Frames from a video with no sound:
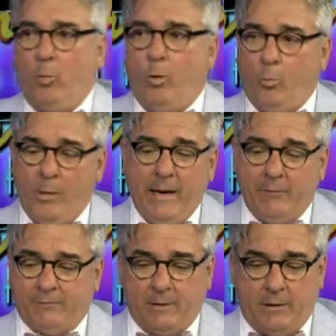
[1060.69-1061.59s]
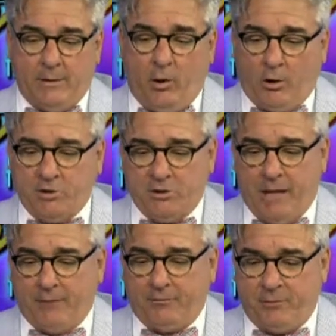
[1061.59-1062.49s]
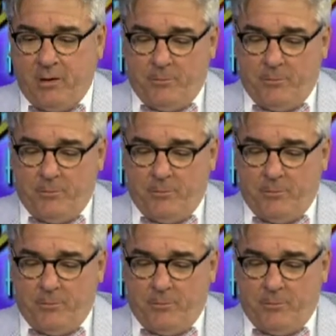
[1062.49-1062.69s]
What we have done, our chefs,